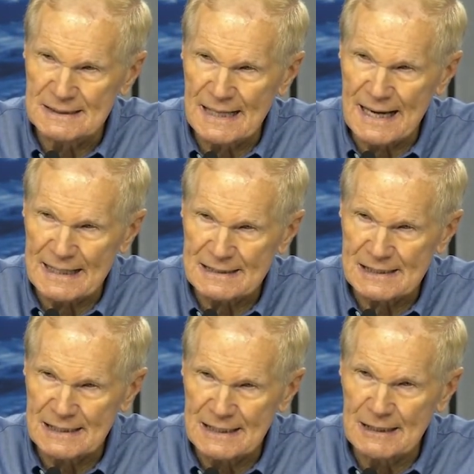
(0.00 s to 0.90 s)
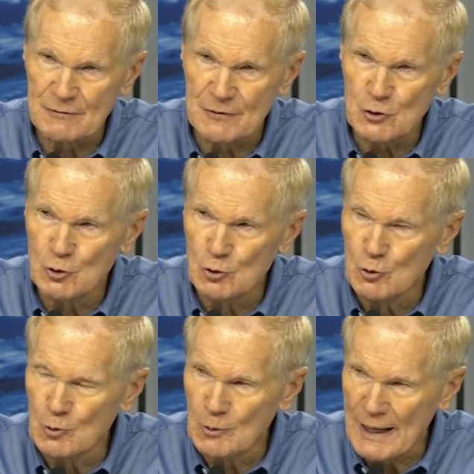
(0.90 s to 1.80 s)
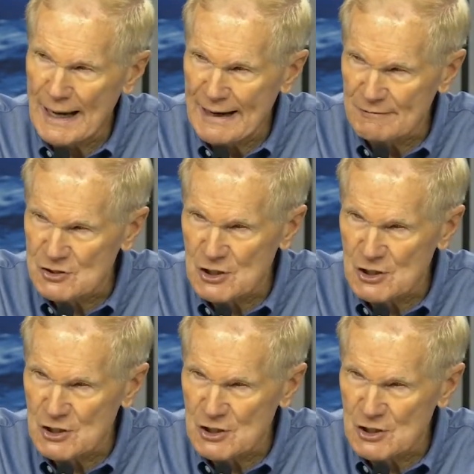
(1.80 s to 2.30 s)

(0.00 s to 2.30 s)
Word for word: that if you have